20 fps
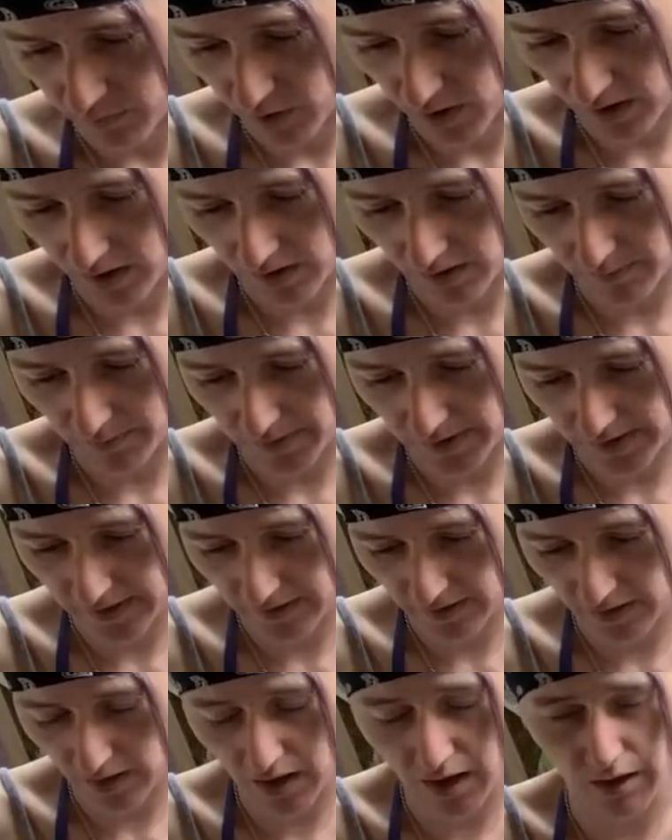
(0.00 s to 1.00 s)
Well, I
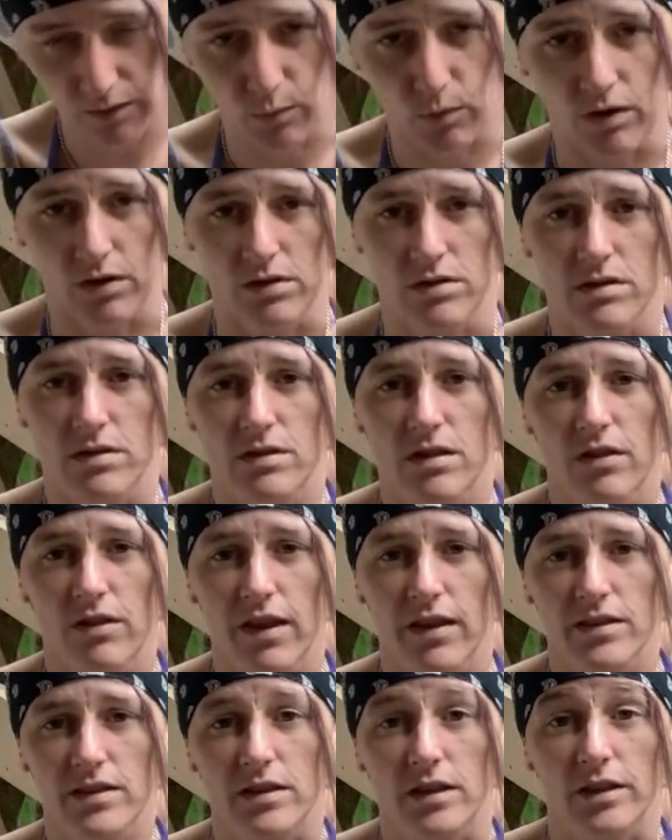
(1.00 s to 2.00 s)
mean, they're not worse, so
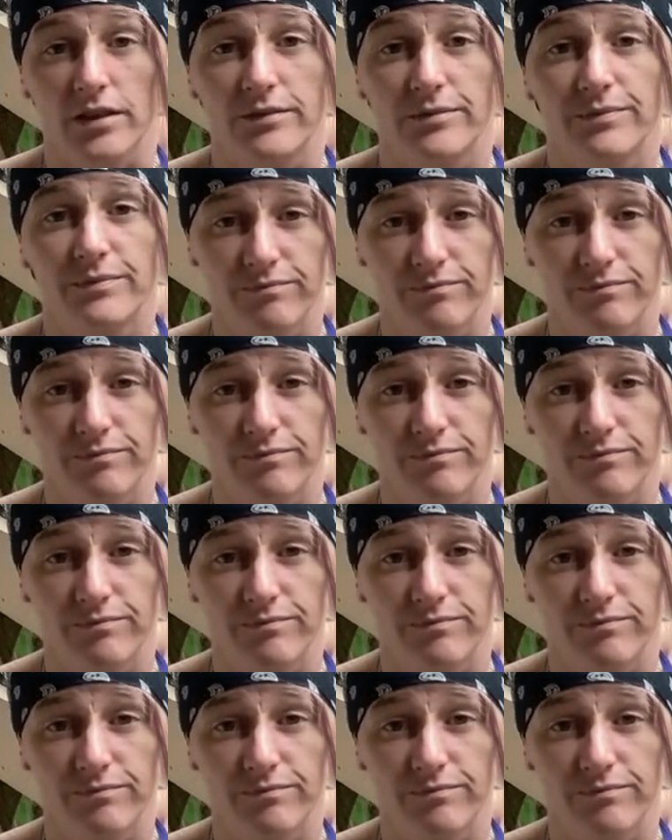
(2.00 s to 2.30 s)
that's good.